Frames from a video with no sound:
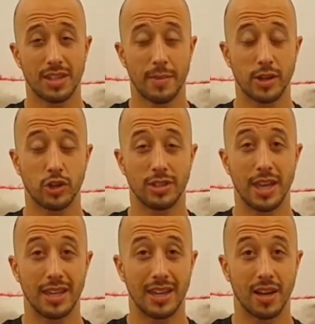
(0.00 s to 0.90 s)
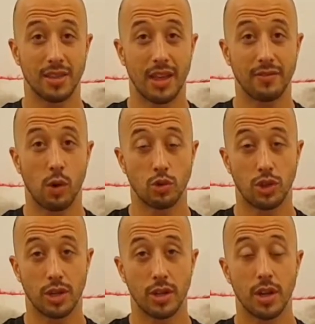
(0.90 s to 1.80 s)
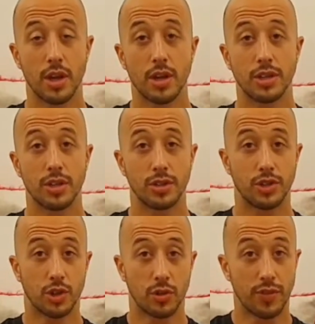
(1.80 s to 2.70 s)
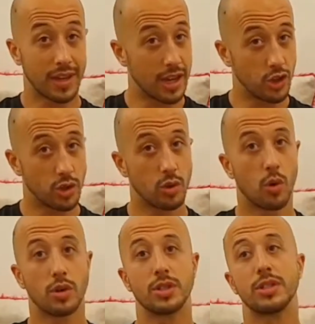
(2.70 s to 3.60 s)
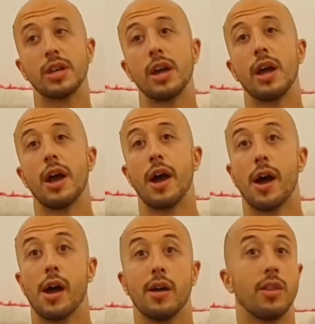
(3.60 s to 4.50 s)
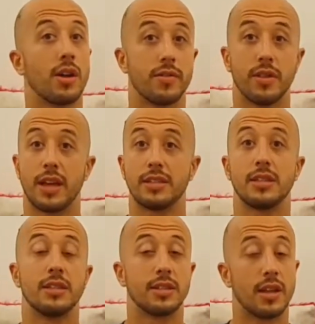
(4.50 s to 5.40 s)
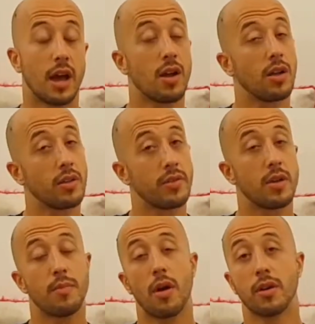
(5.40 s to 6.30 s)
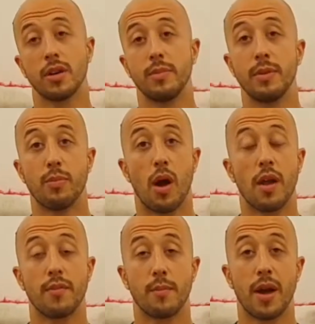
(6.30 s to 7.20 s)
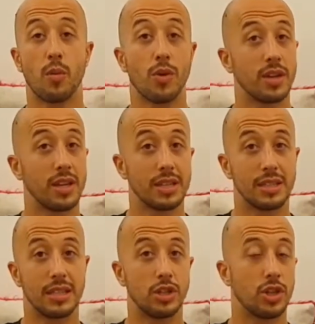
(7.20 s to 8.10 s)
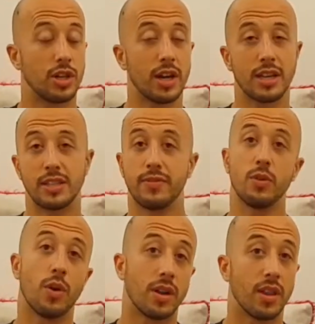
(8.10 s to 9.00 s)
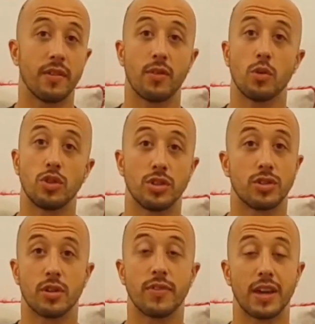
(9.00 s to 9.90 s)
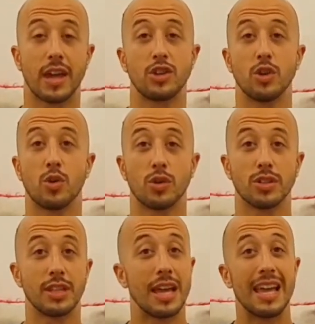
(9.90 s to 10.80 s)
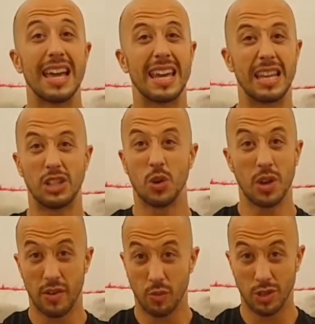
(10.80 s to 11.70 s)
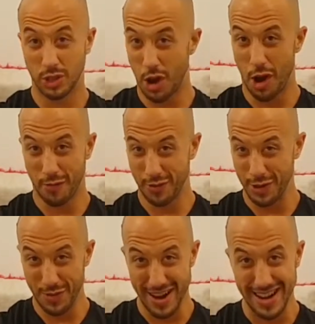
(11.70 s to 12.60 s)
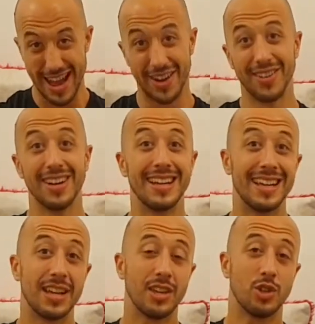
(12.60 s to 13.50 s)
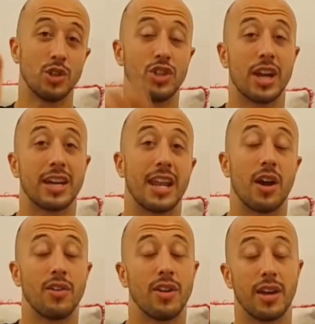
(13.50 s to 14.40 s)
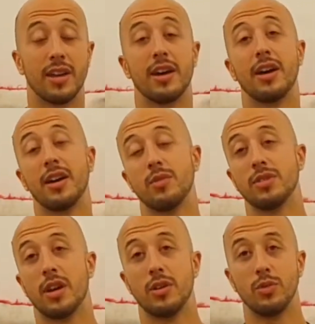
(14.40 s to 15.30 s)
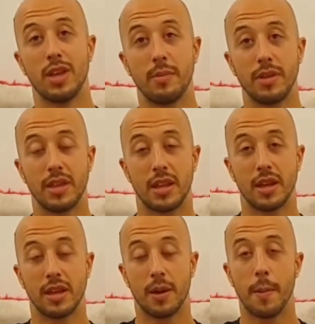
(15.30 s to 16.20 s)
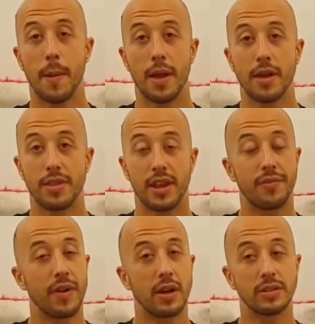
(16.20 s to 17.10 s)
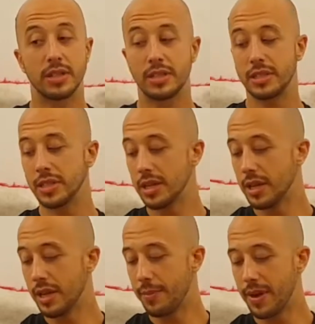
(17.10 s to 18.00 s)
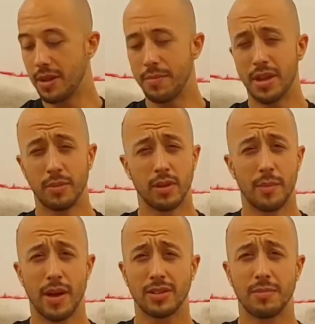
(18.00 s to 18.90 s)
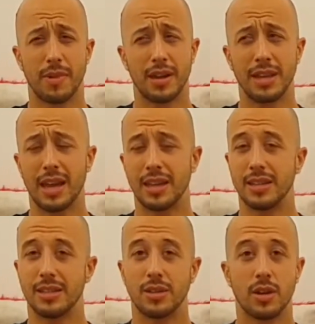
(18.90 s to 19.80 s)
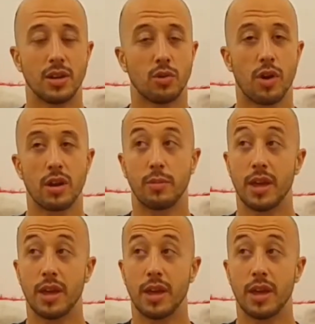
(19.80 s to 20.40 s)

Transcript: I'm actually taking a life coaching certification course. A lot of the lessons, and not all of them, are going to be brought by what he is teaching. Guys, if you want a life coaching certification course, and I don't have one to offer you right now, you should check it out. It was on Udemy that I found it, paid a minimal amount of money, and it is incredible.